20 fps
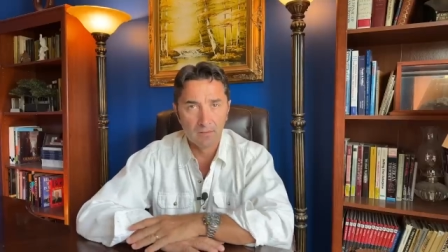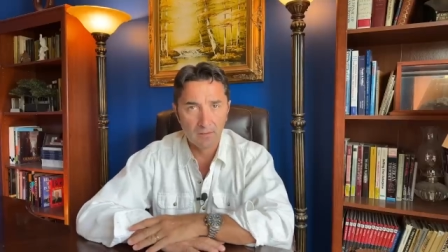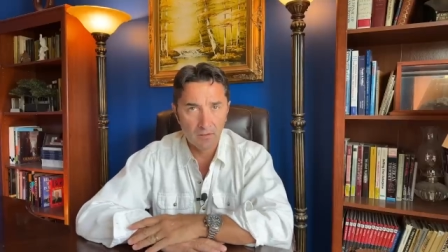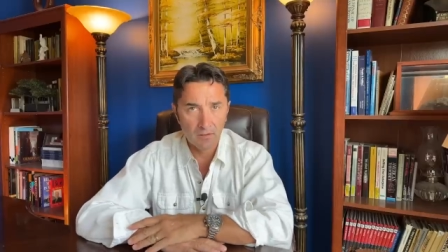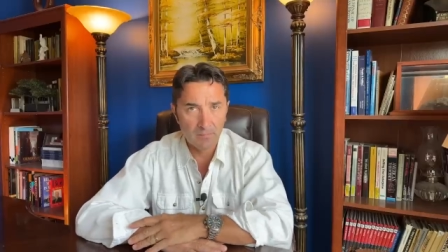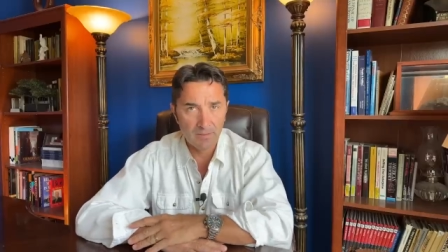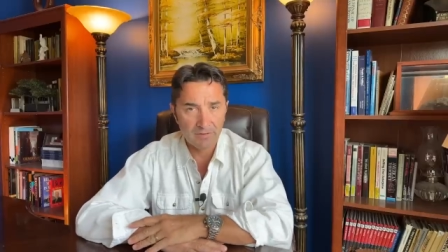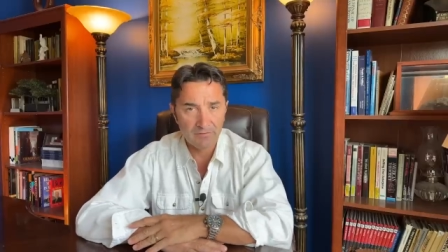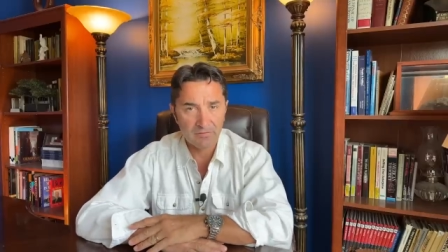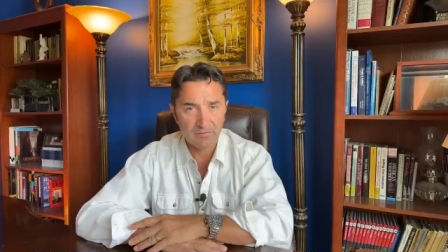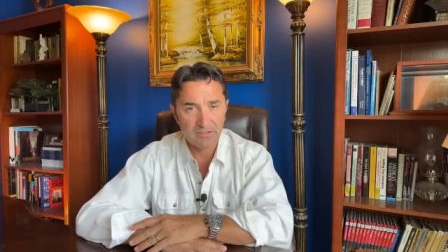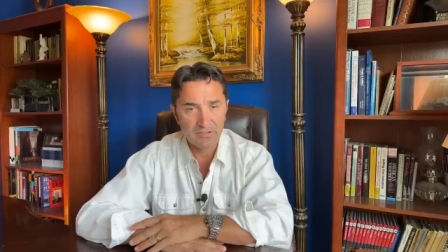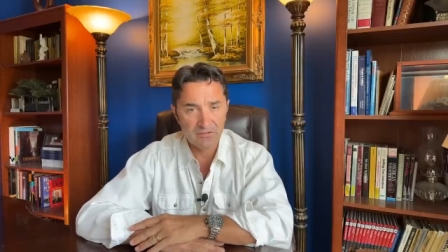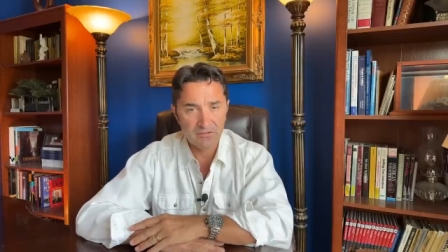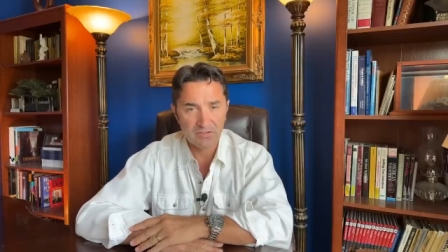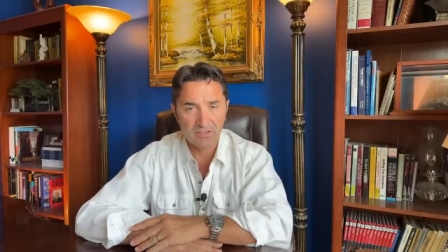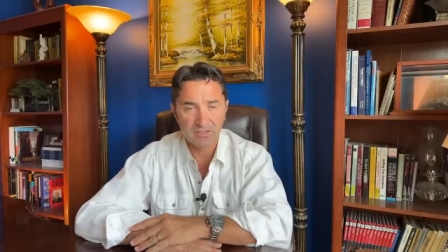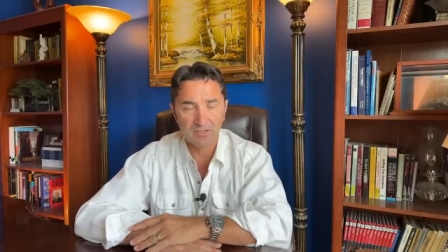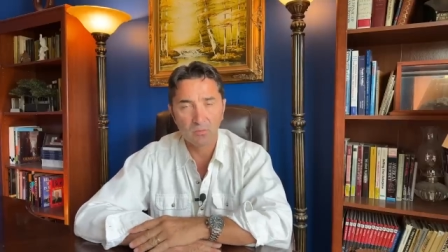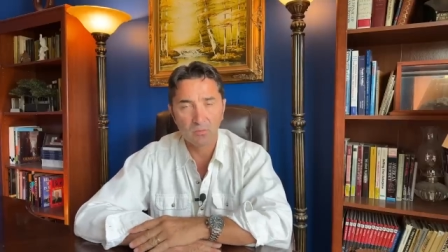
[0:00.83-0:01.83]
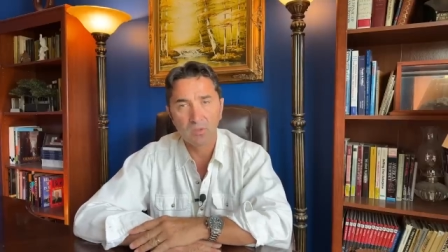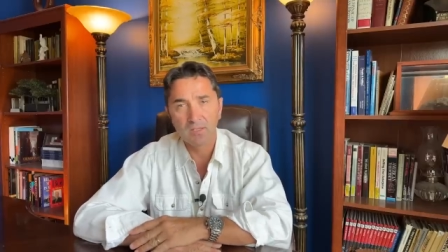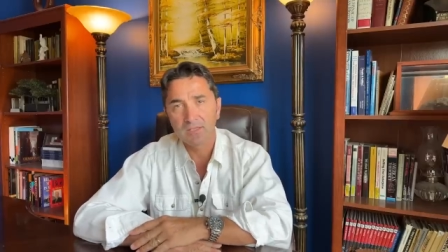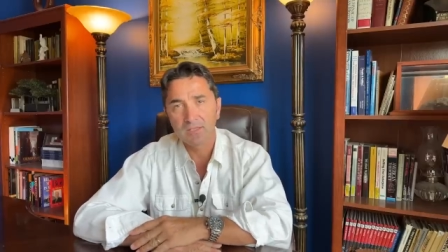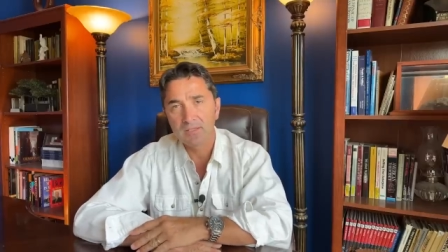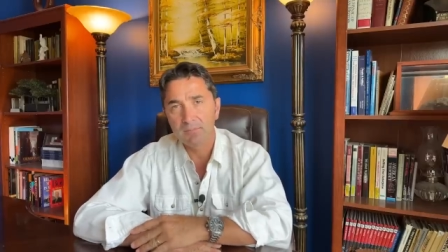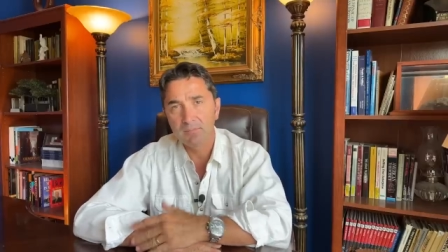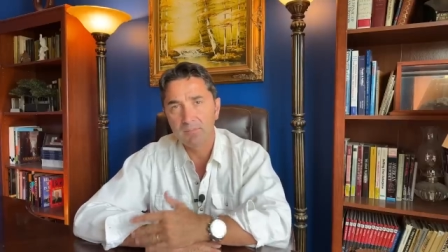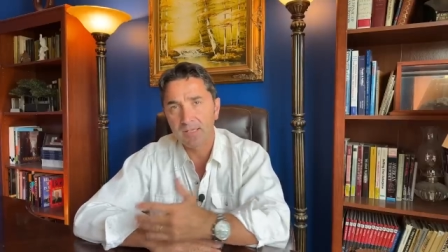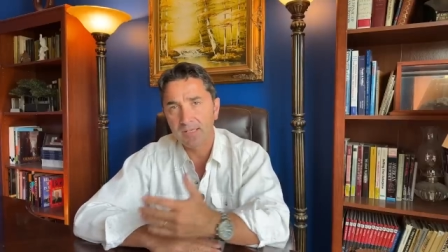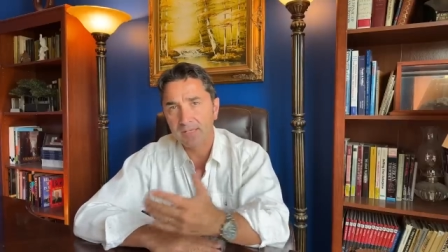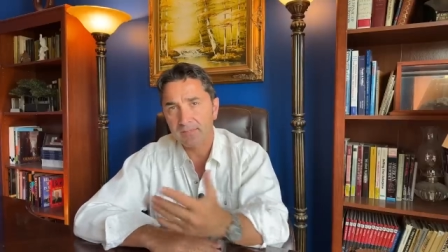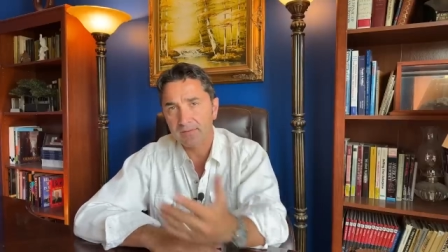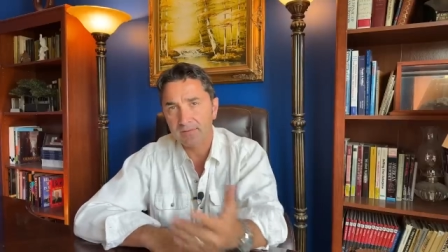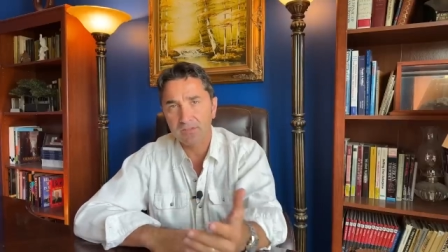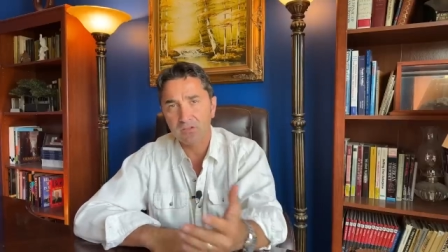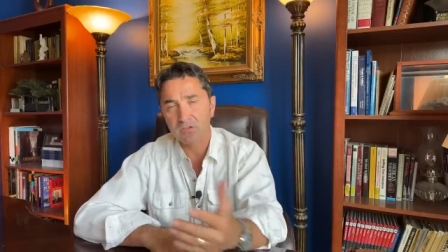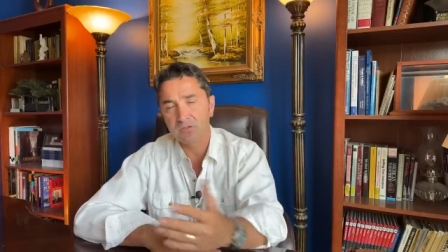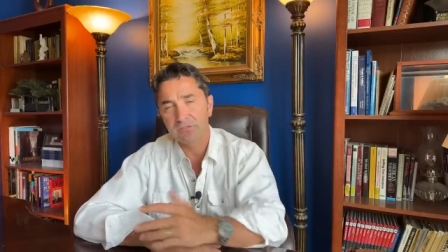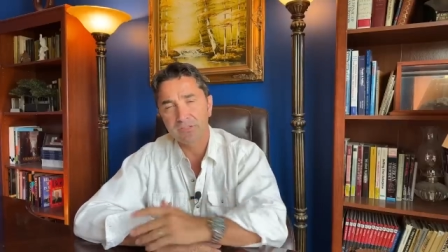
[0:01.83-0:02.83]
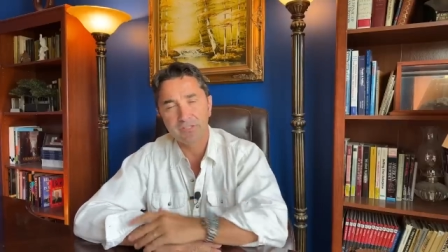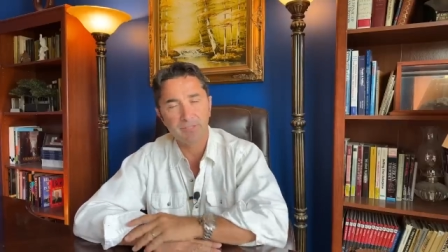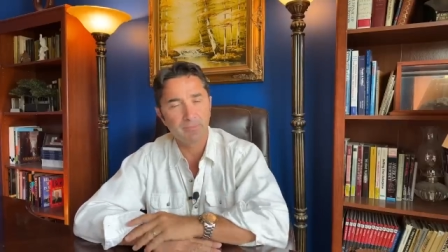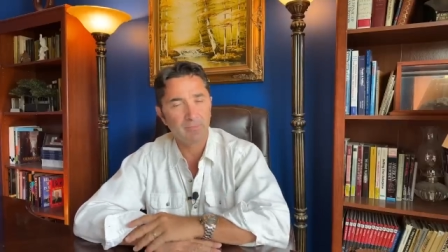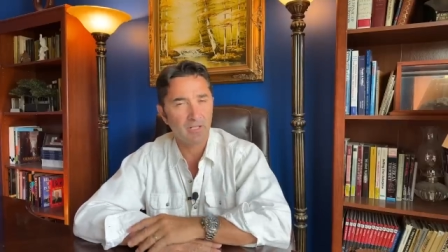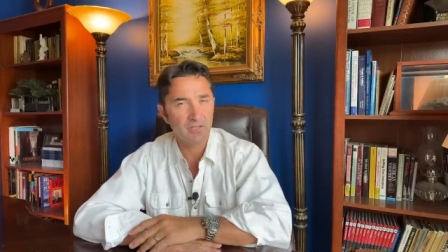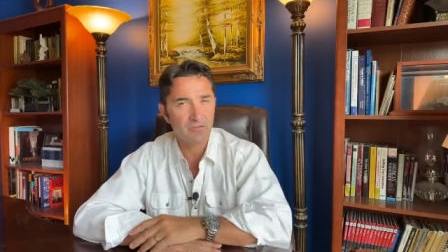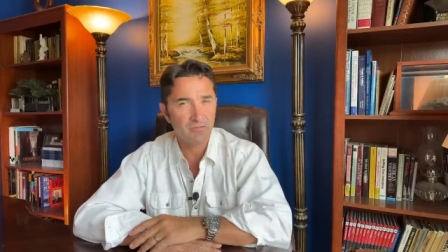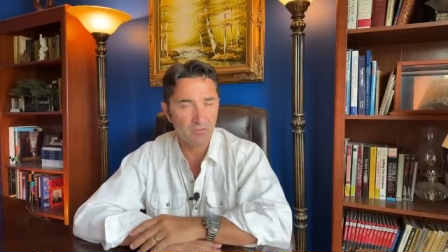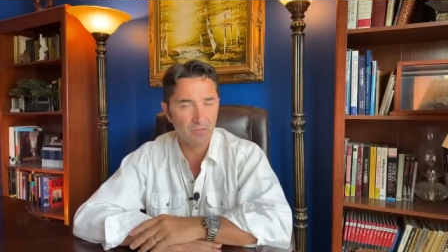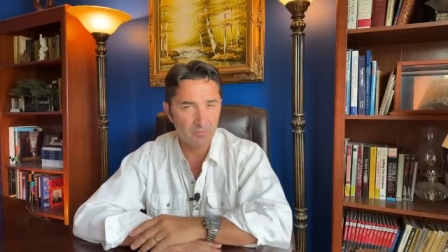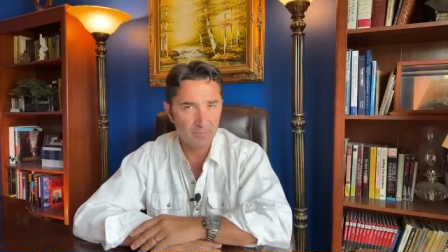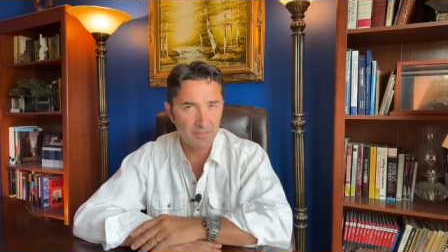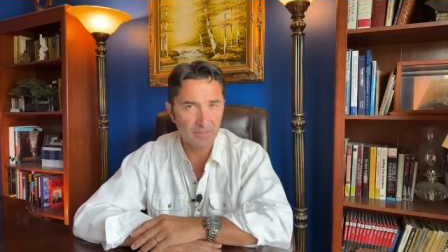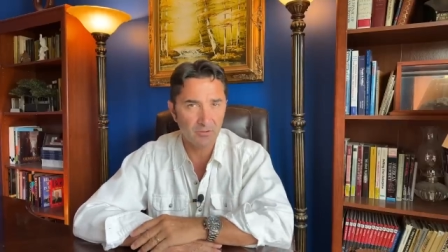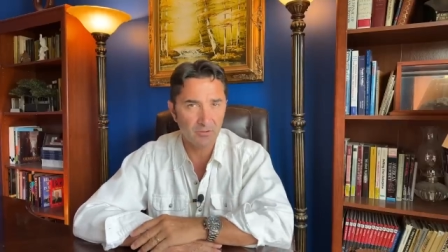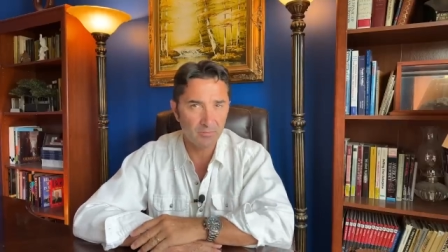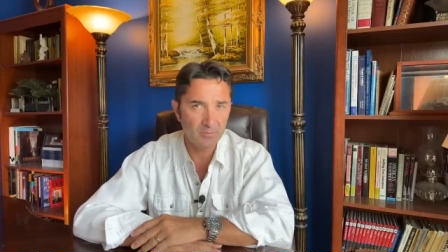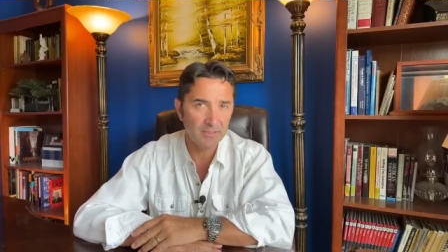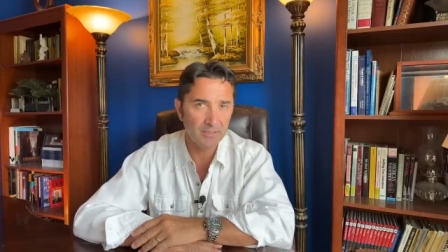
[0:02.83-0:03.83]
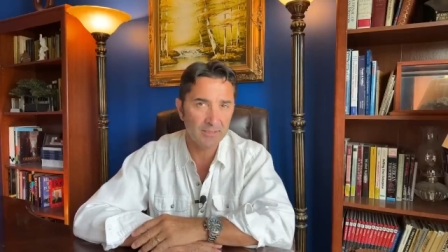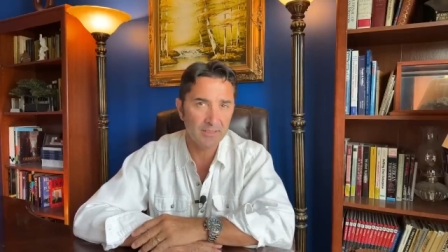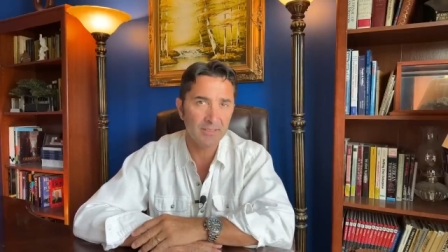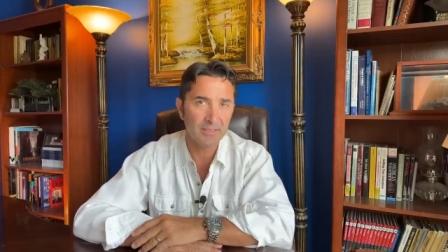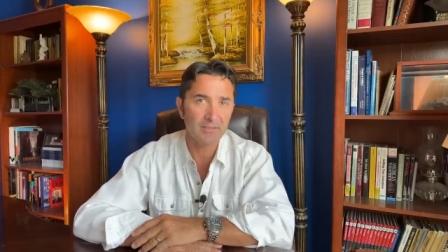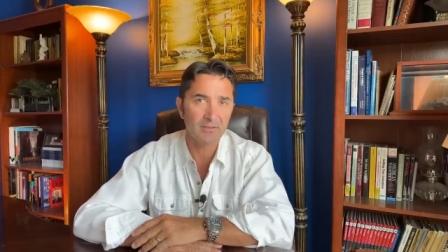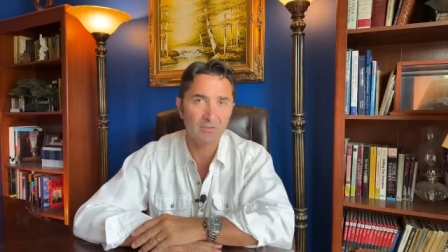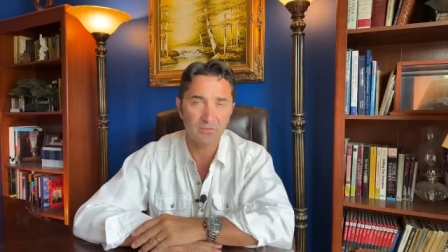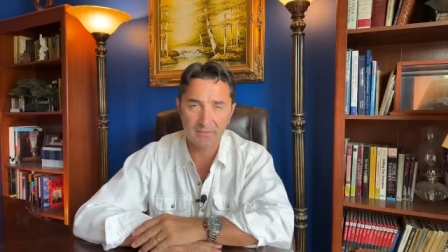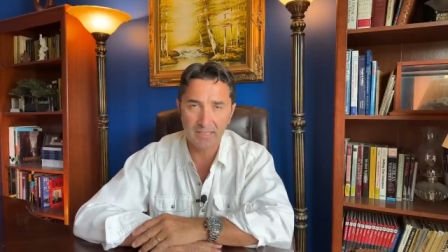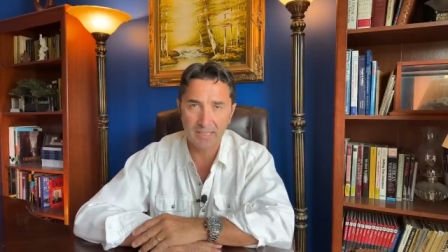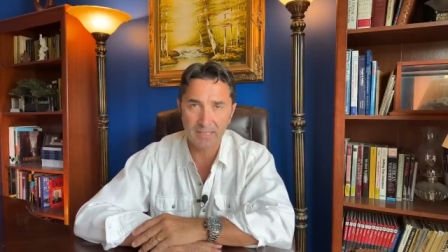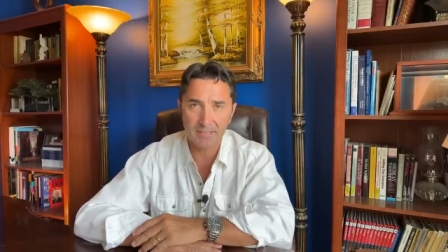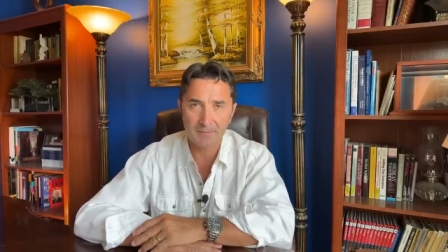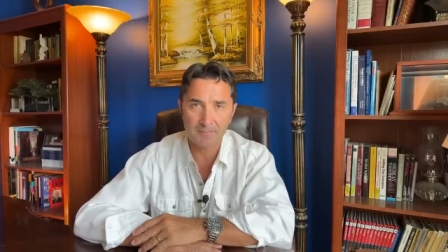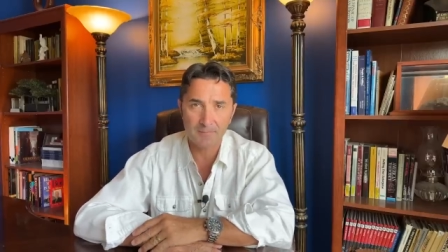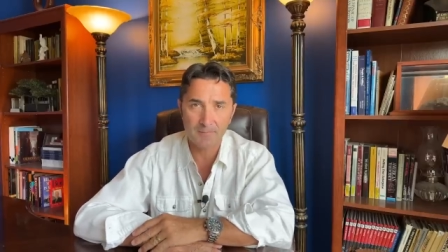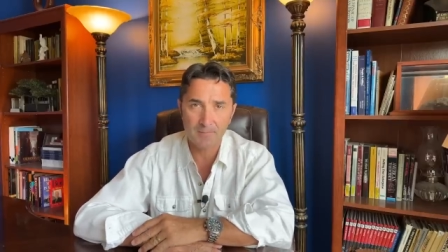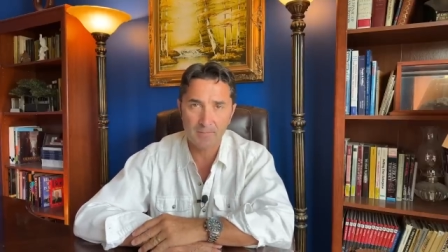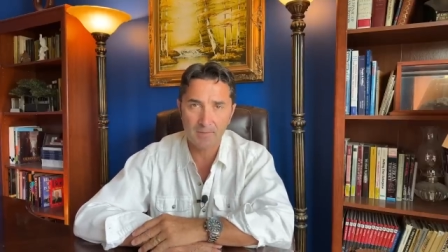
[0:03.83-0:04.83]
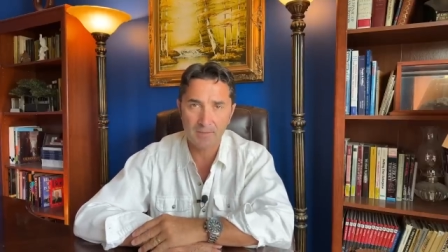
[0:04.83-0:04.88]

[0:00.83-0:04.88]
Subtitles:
Hello, my friends, and welcome back. Thank you very much for being with me again today.